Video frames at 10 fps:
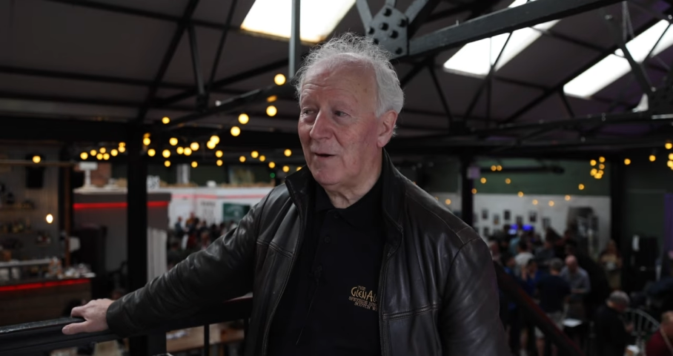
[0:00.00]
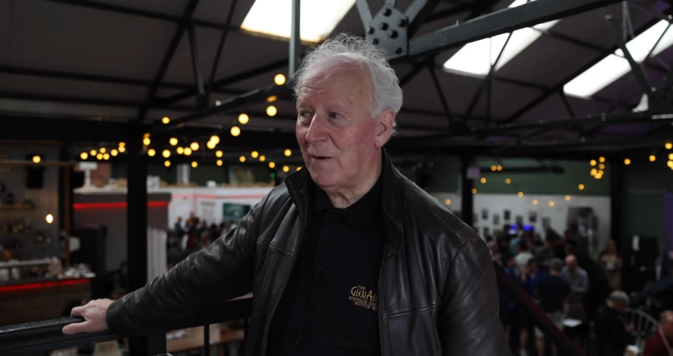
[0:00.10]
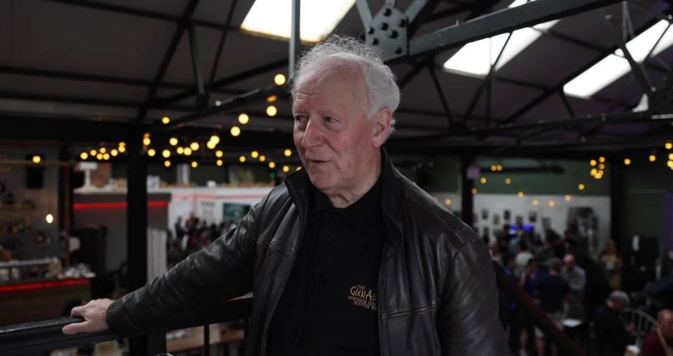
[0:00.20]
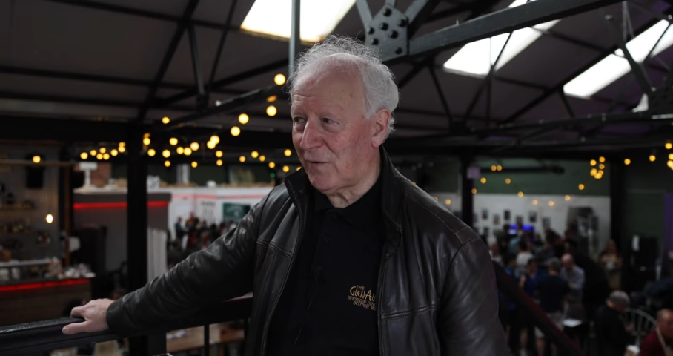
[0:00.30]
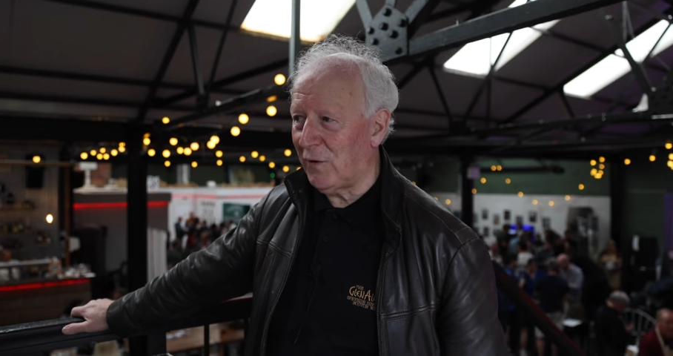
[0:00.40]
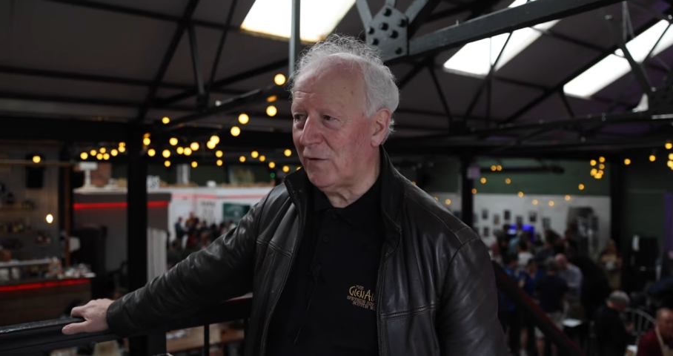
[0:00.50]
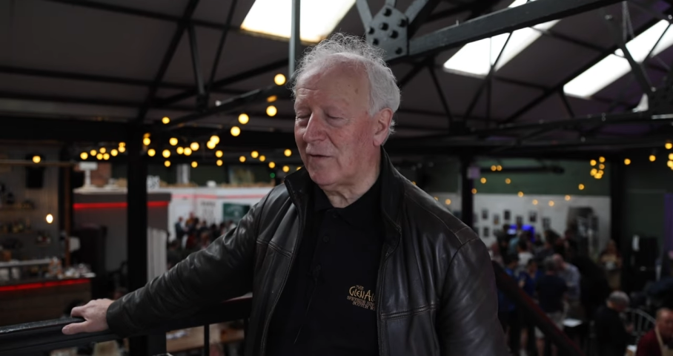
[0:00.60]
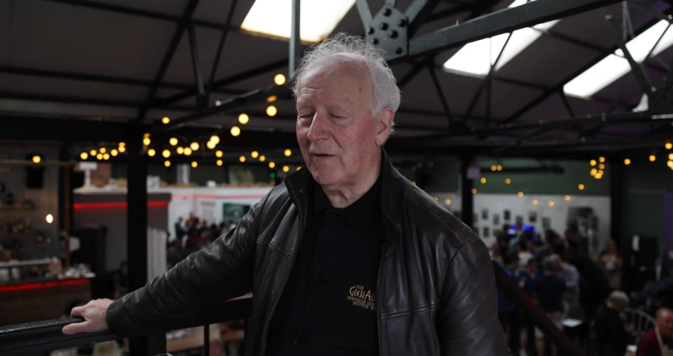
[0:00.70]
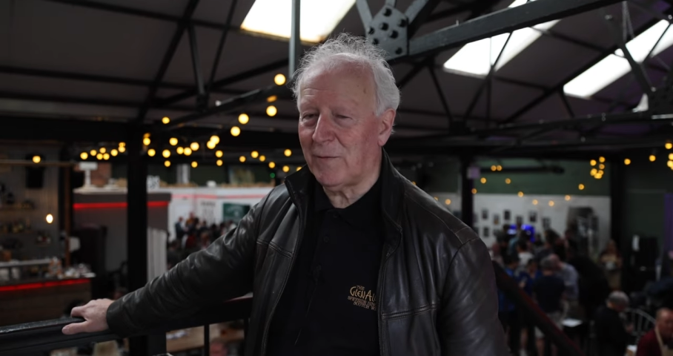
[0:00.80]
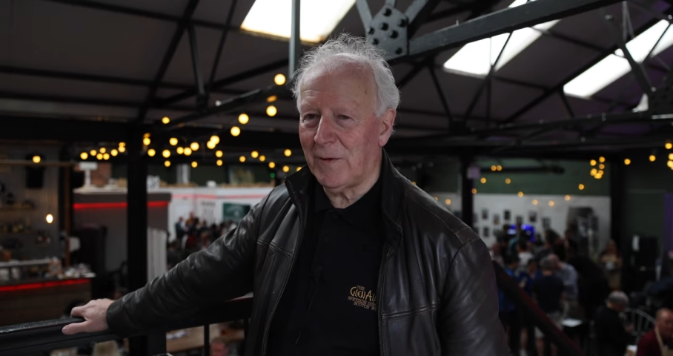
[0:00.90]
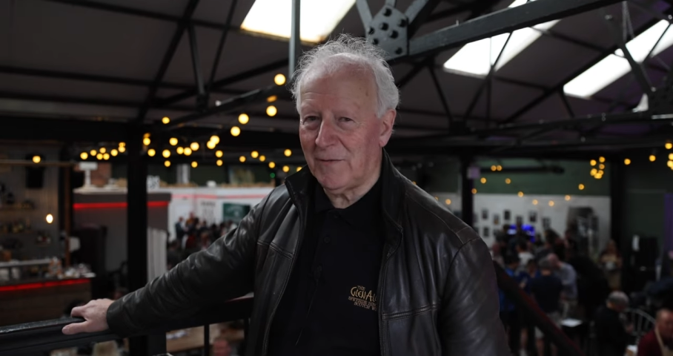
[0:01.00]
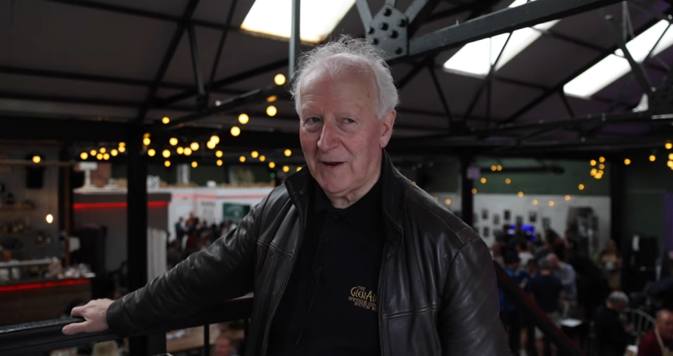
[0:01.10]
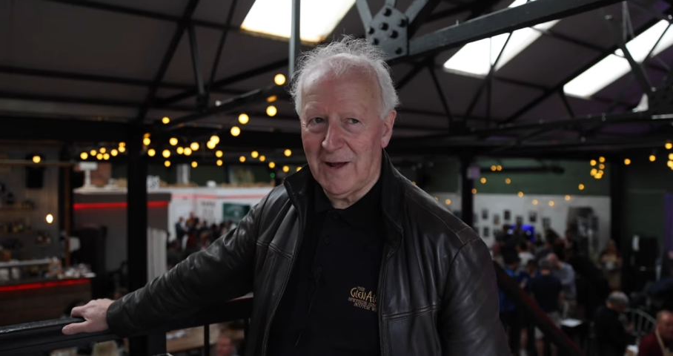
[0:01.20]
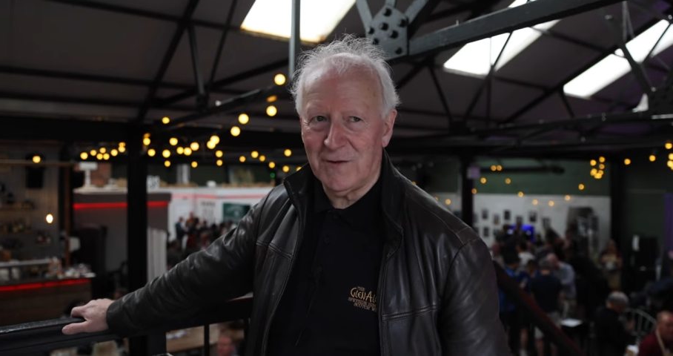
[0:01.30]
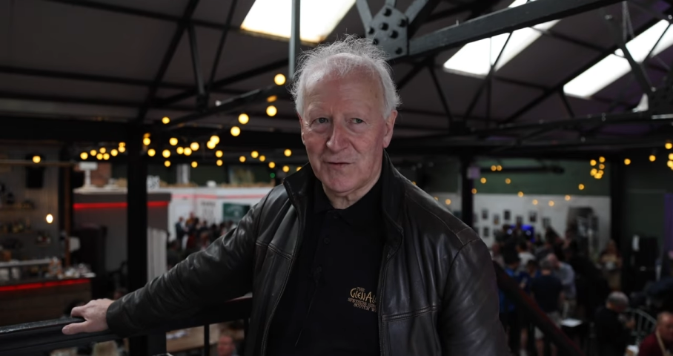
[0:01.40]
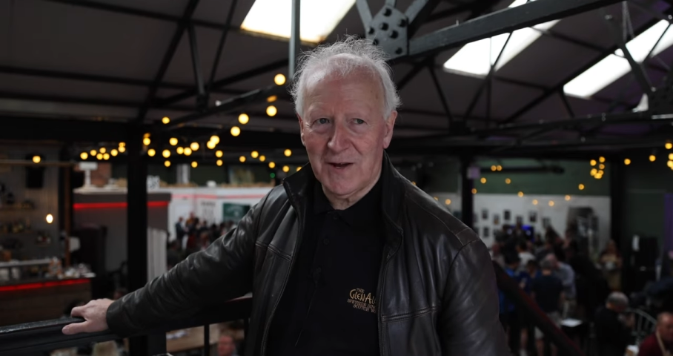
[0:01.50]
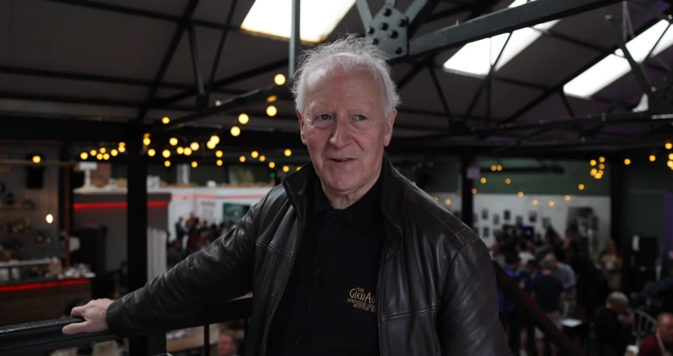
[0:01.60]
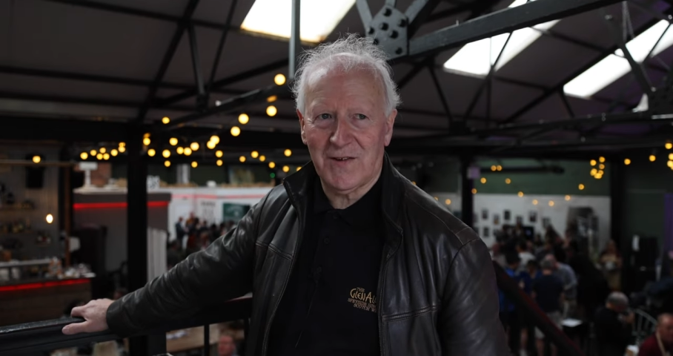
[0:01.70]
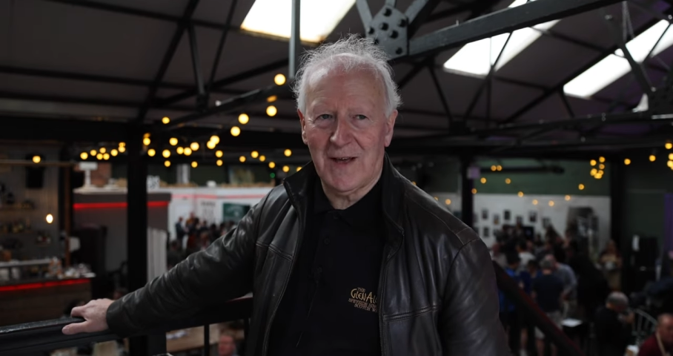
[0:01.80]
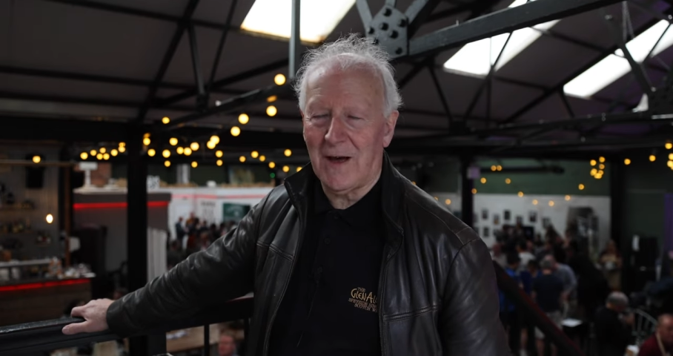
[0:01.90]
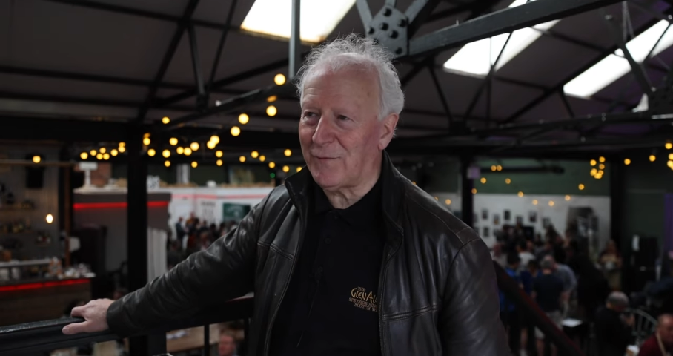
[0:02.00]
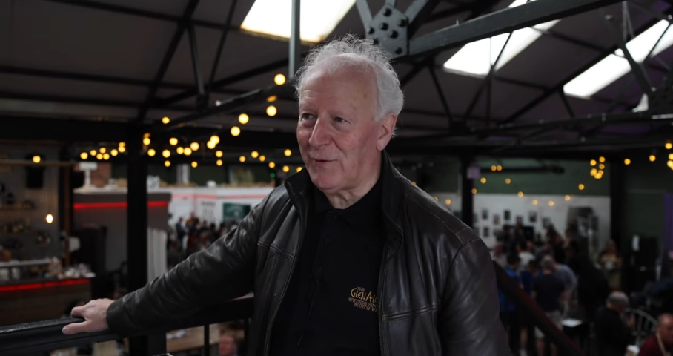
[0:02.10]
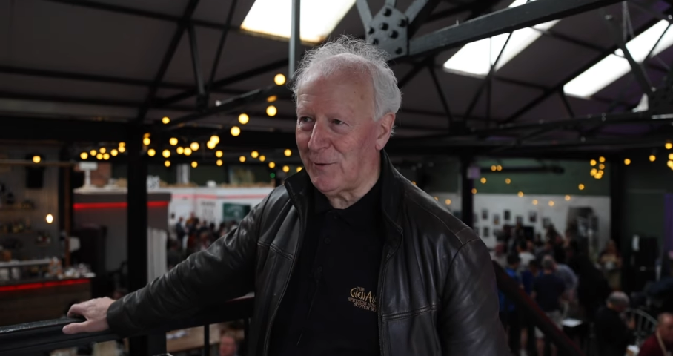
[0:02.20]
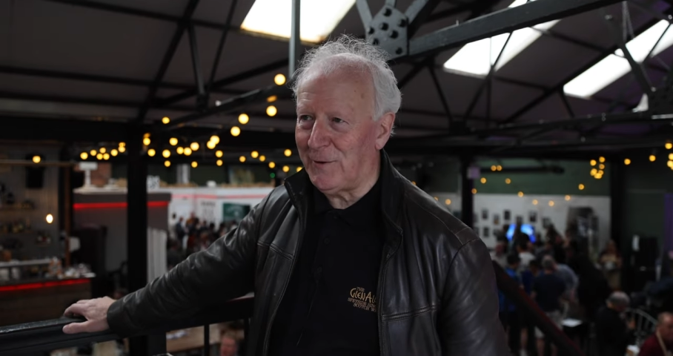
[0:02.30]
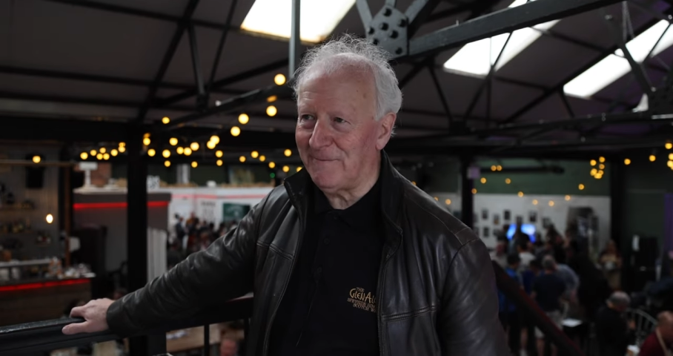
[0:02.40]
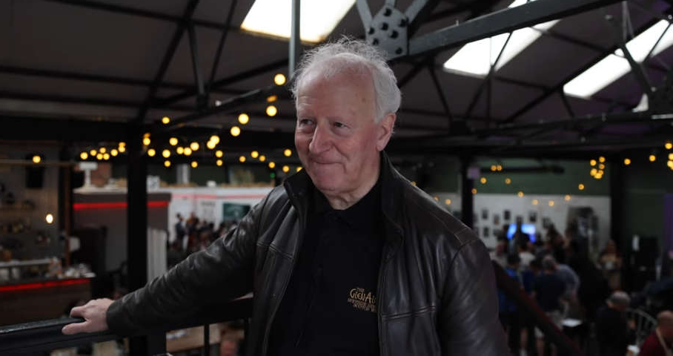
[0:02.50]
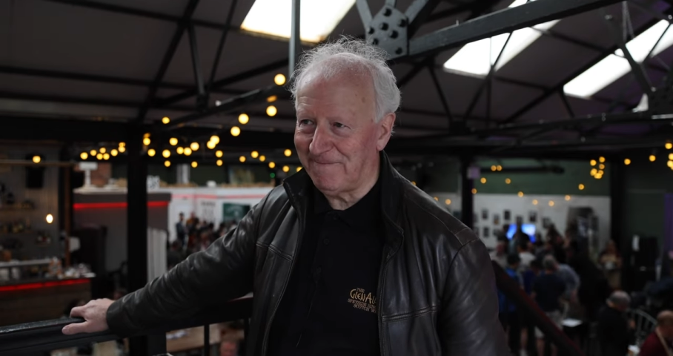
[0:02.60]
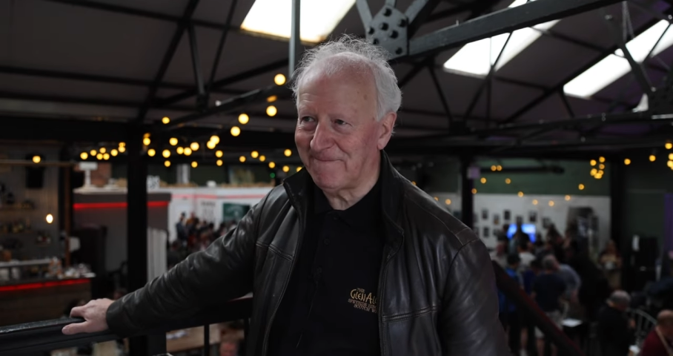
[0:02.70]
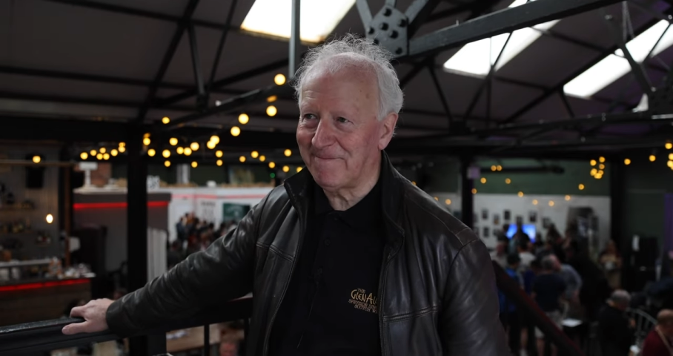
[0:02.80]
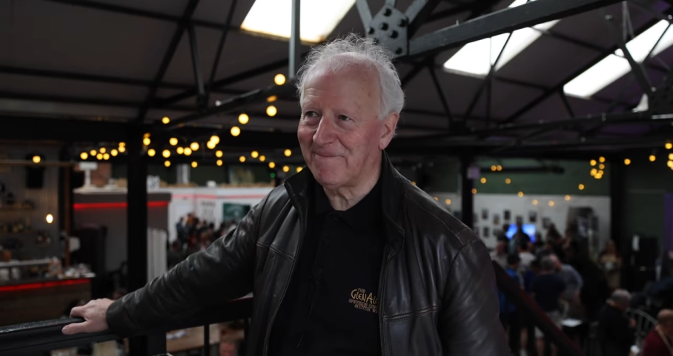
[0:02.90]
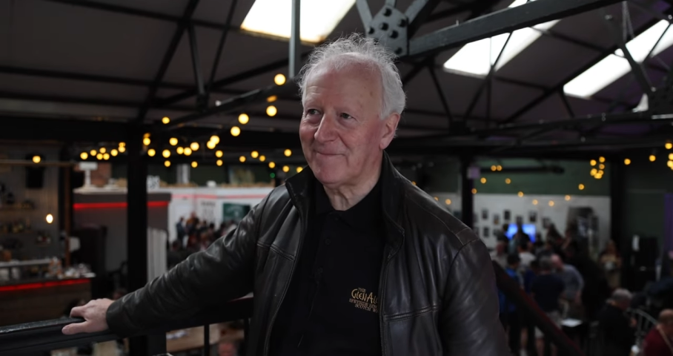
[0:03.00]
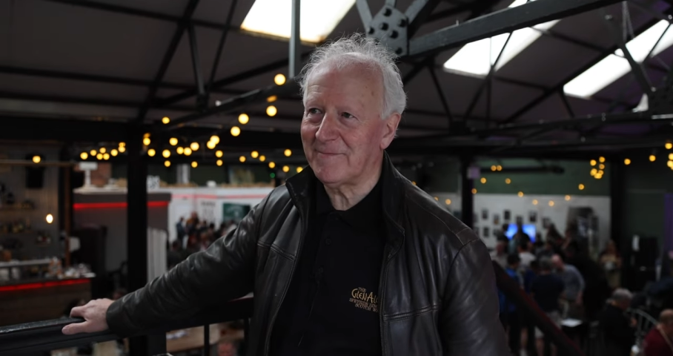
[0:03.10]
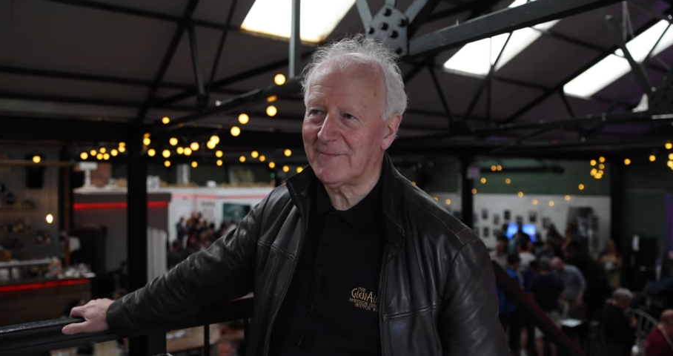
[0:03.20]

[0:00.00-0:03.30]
No, it's it? good. It's been an interesting afternoon. Yeah.